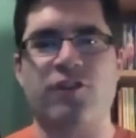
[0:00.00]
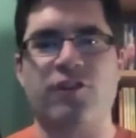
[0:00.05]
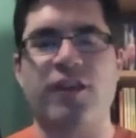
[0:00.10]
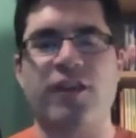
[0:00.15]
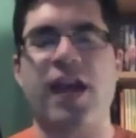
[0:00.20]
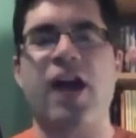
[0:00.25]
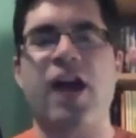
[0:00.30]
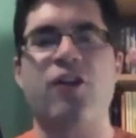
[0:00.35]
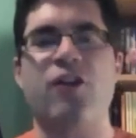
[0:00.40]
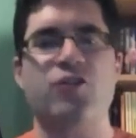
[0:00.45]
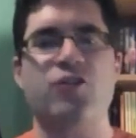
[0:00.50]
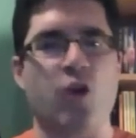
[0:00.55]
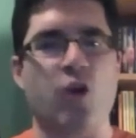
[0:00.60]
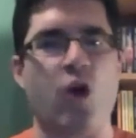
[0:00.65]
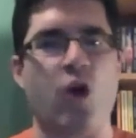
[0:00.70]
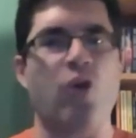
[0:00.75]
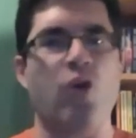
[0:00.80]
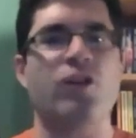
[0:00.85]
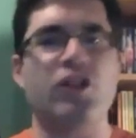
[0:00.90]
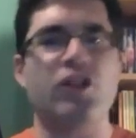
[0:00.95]
of cows, you
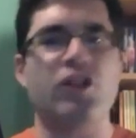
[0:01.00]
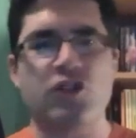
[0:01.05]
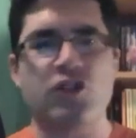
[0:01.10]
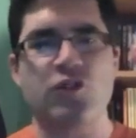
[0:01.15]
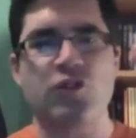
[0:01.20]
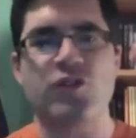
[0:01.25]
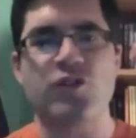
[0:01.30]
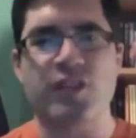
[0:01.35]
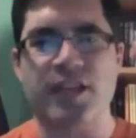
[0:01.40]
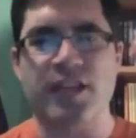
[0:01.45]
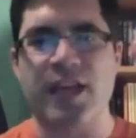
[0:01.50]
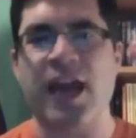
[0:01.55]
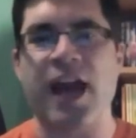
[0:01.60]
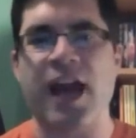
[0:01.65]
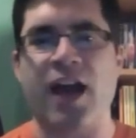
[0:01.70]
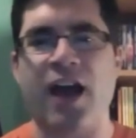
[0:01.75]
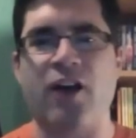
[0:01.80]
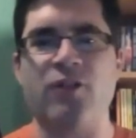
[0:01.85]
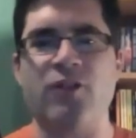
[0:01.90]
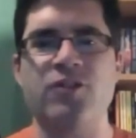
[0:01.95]
only choose the
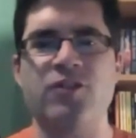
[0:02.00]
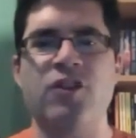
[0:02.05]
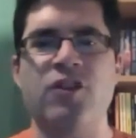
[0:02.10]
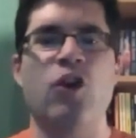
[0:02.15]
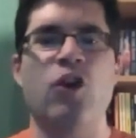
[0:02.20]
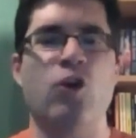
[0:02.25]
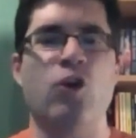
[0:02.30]
cows